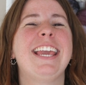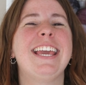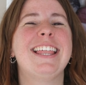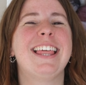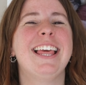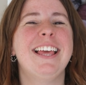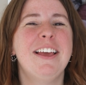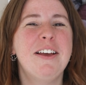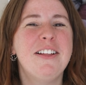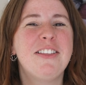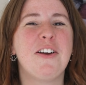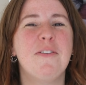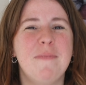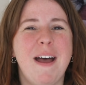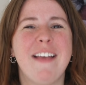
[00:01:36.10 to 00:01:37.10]
Keith,
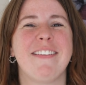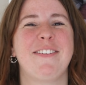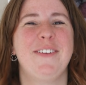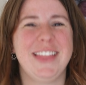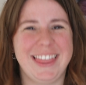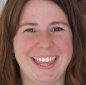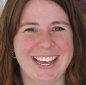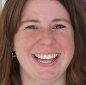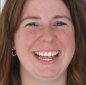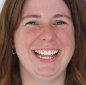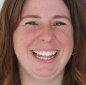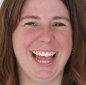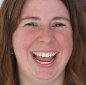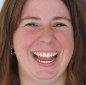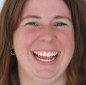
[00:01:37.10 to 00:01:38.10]
don't mess with the
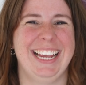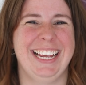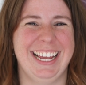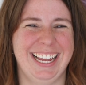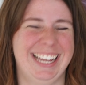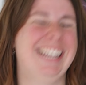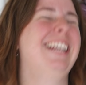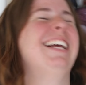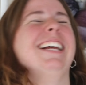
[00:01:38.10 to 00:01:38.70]
one.